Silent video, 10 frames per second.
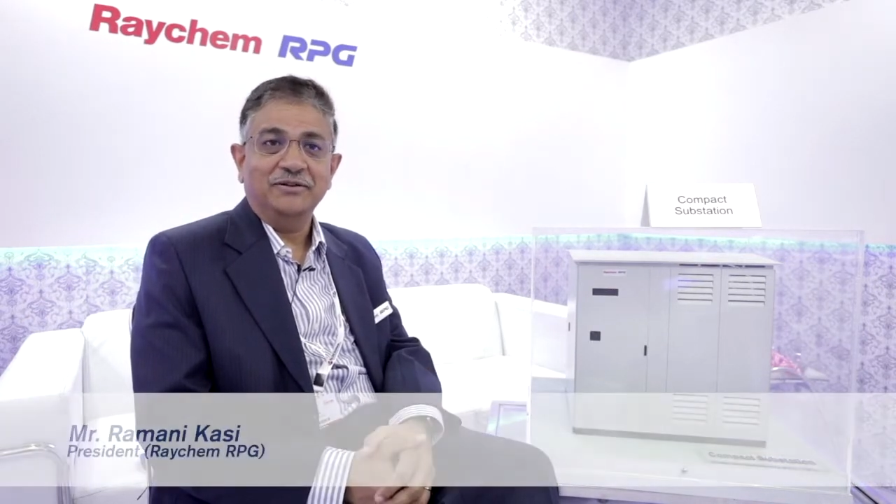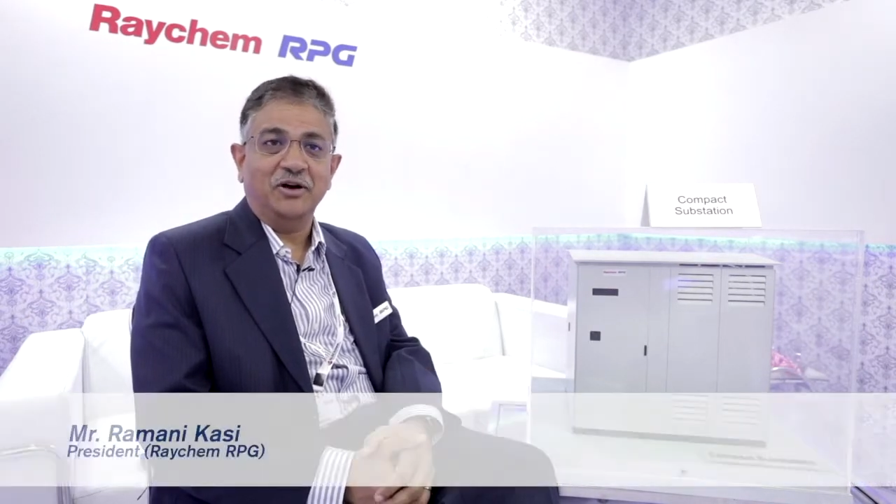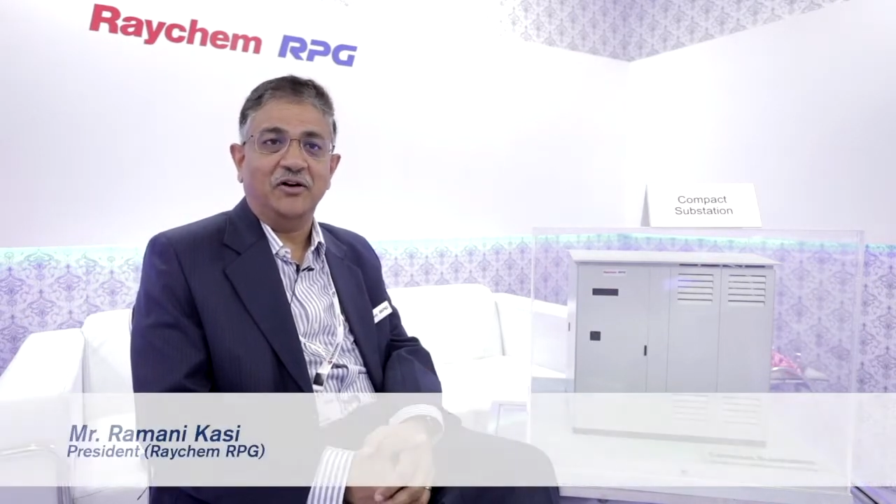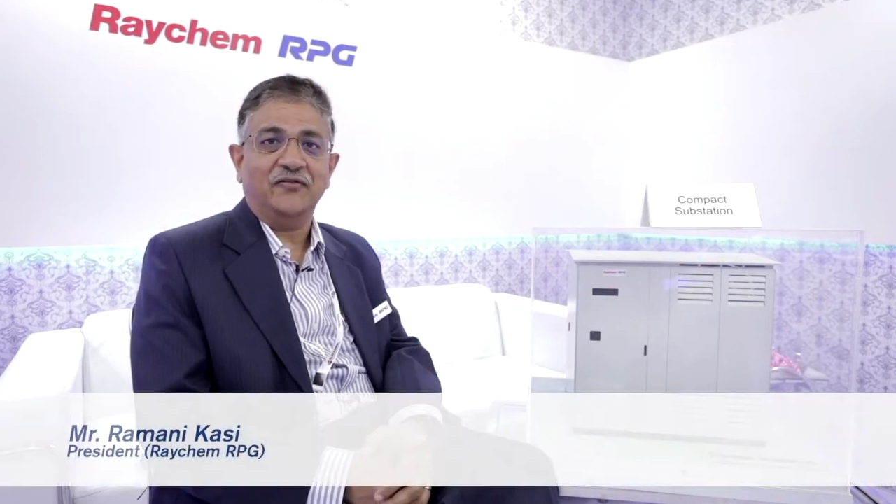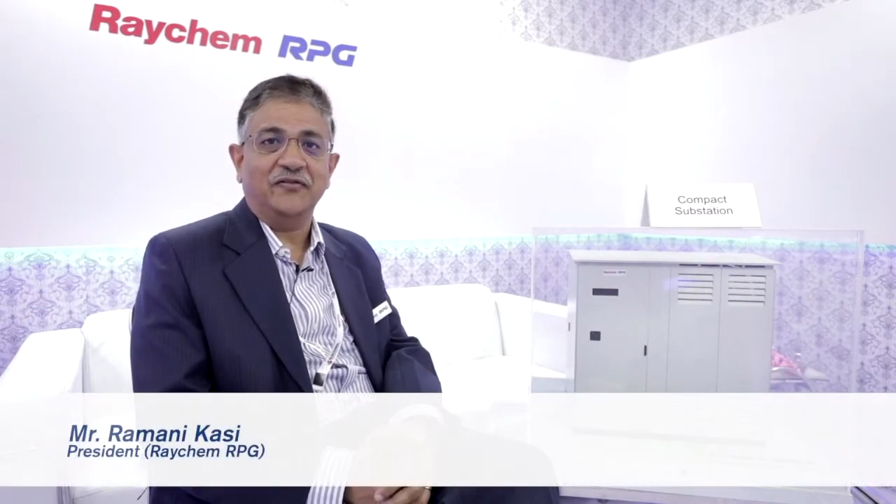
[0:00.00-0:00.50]

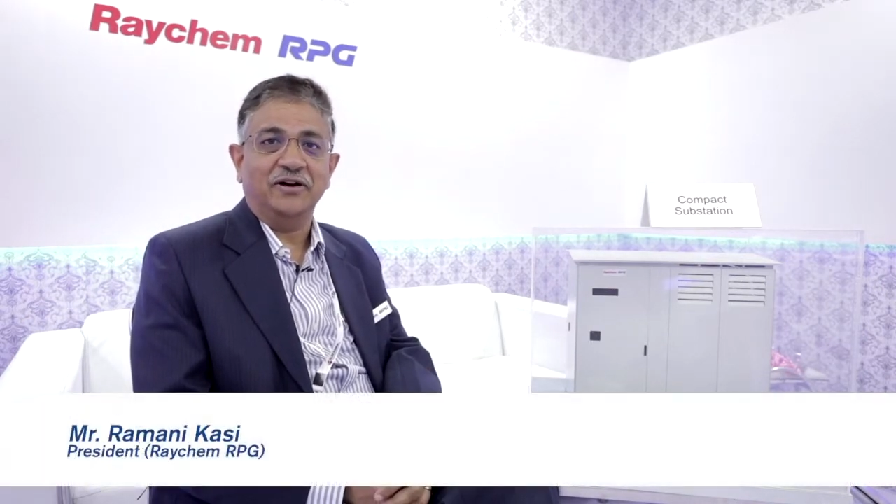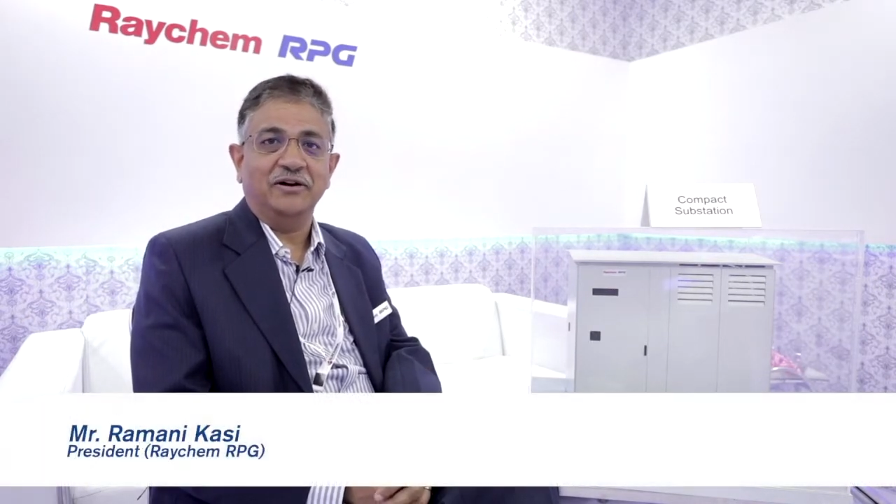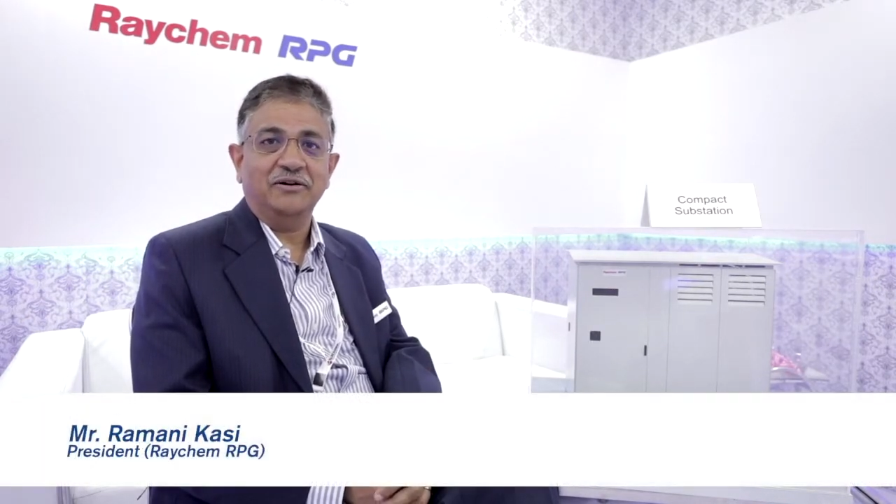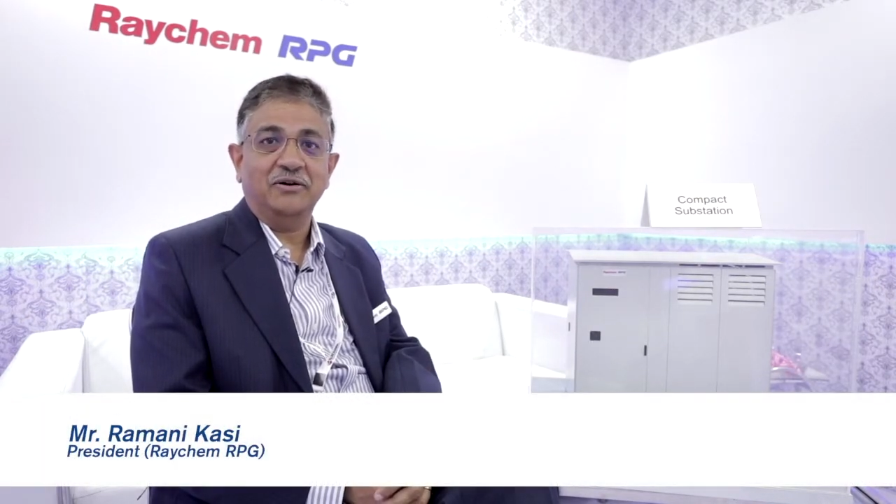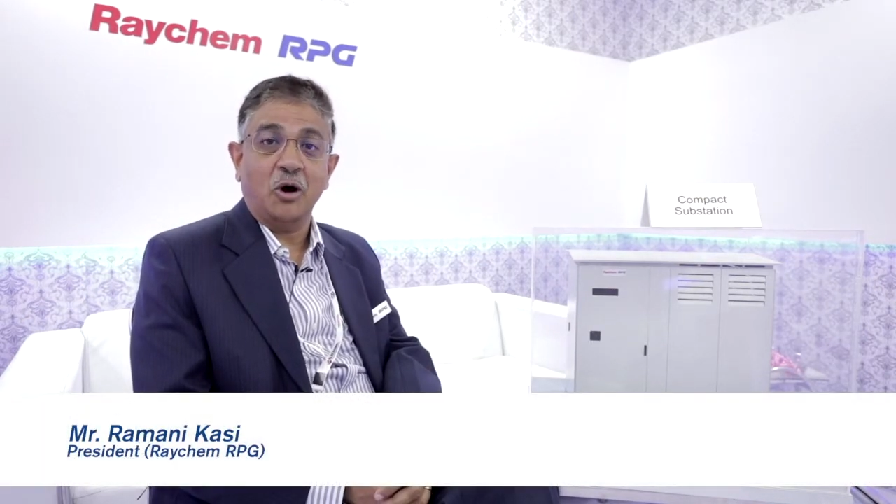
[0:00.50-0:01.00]
of
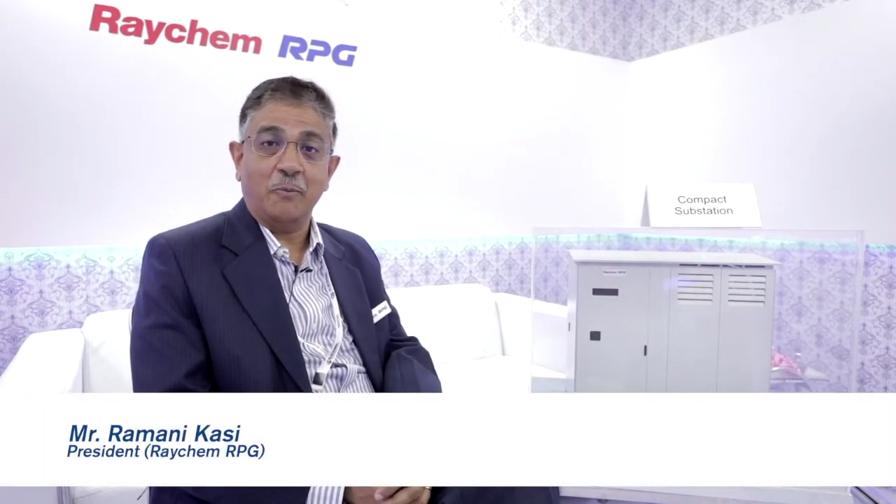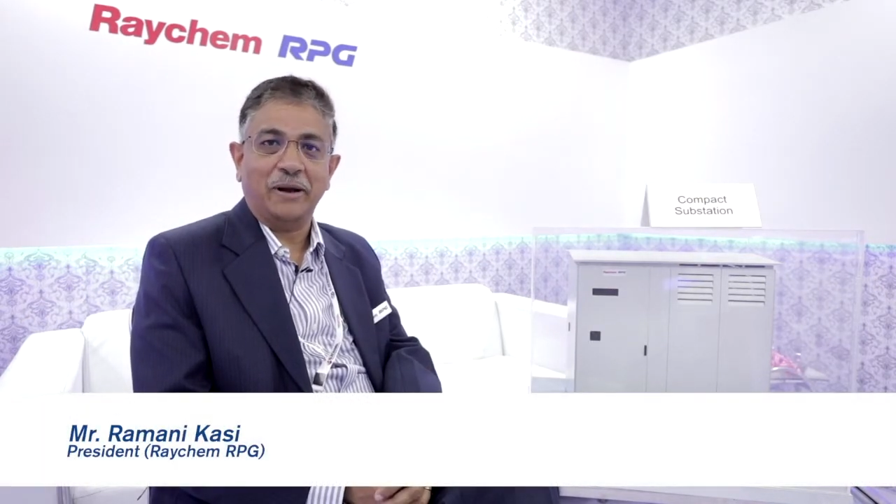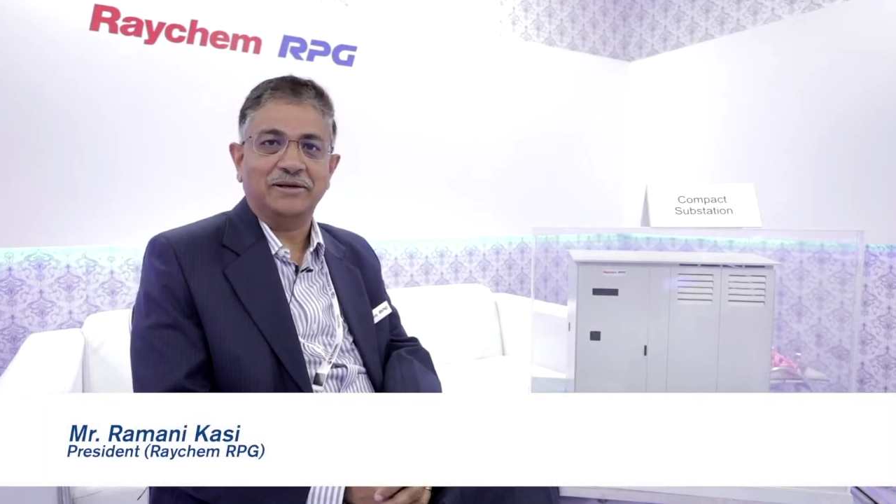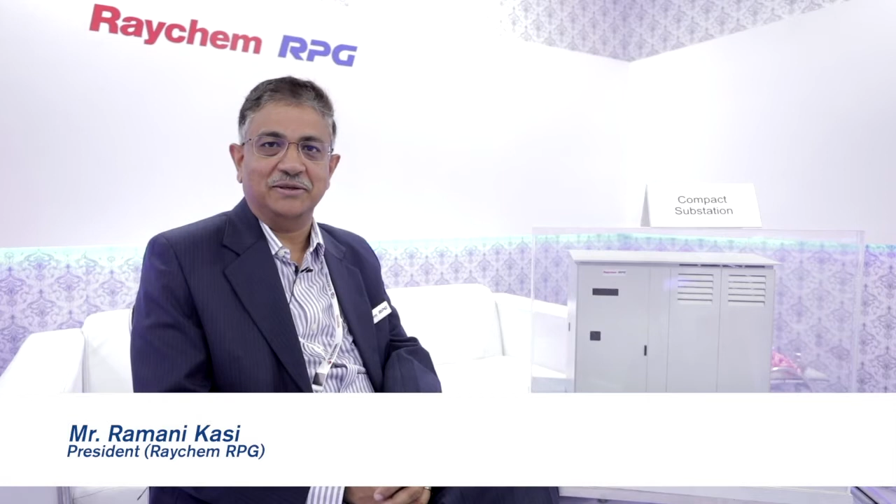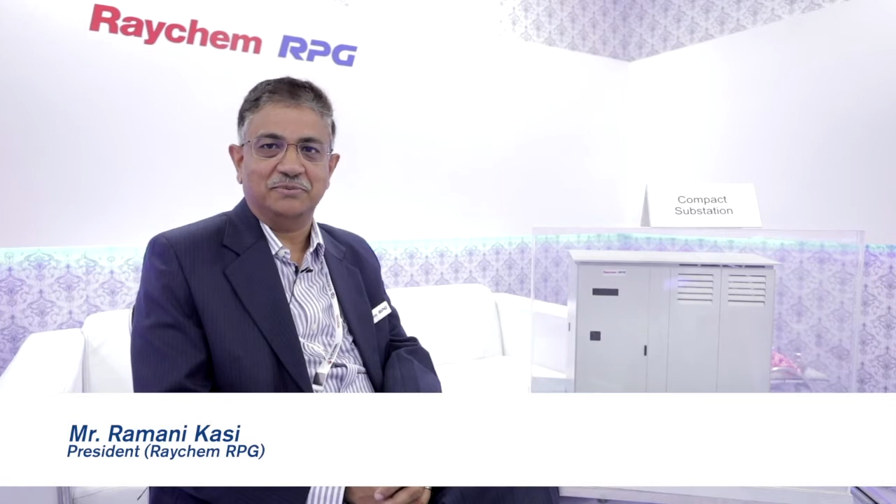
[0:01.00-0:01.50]
uh,
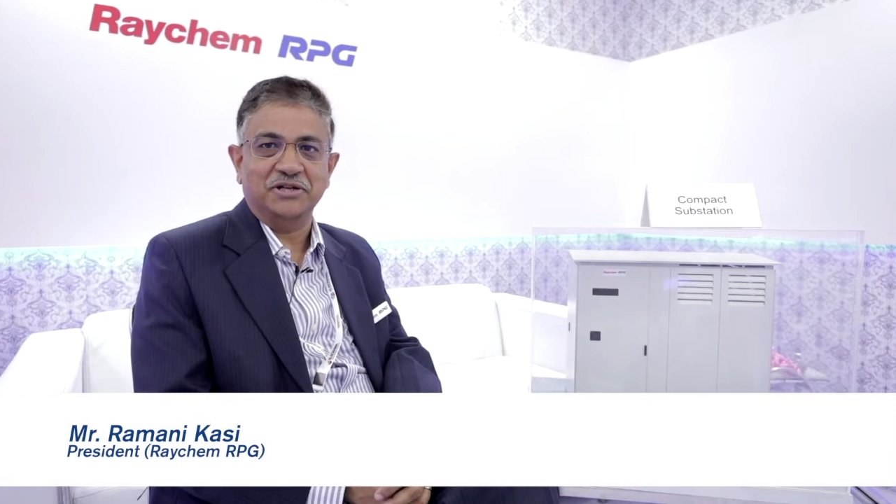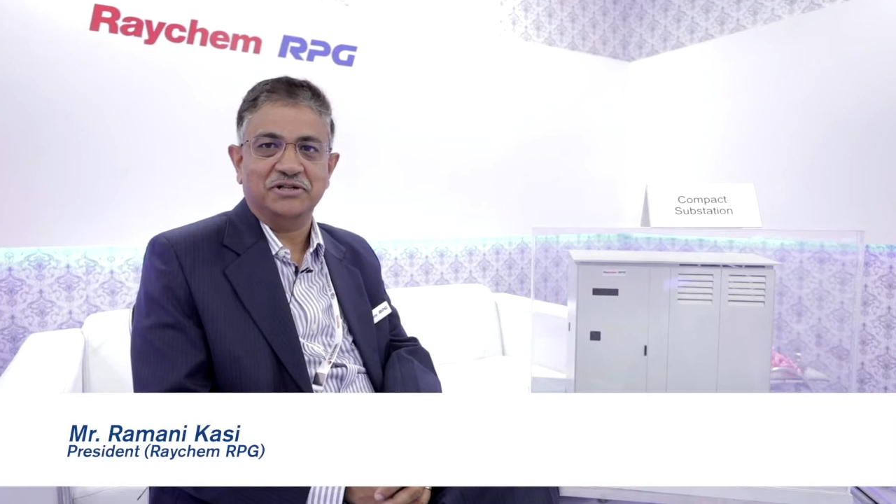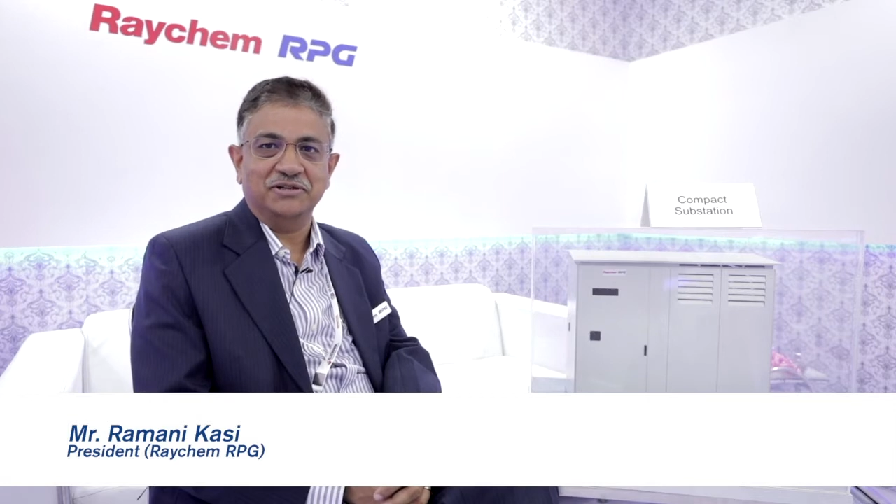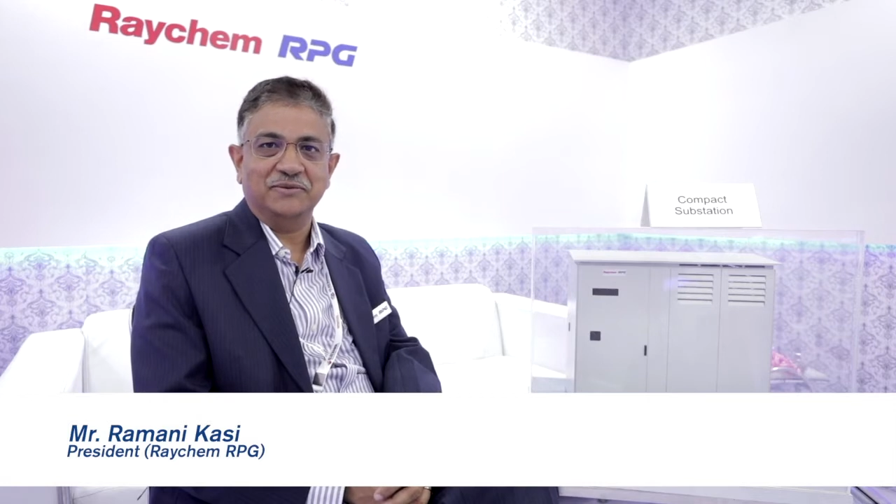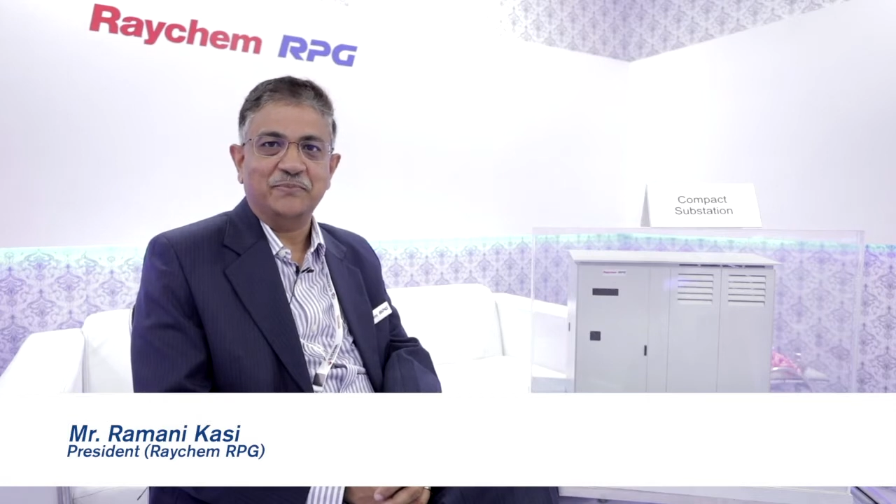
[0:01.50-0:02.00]
compact
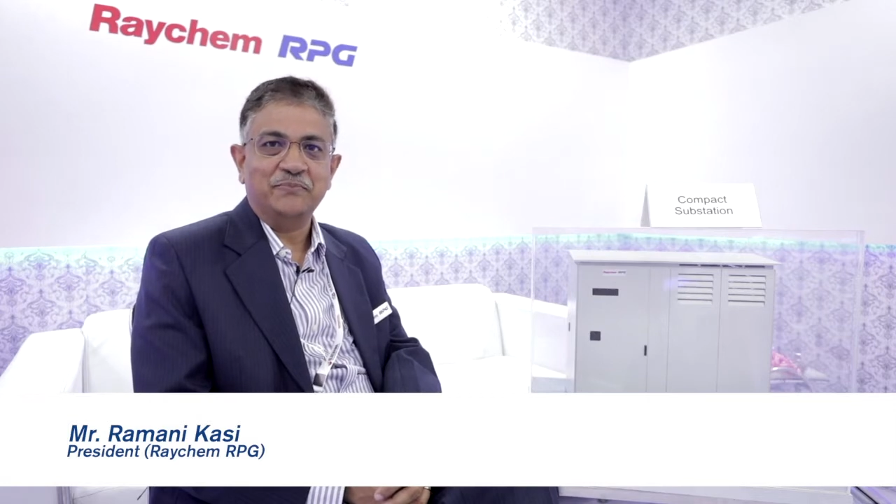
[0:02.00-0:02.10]
substation.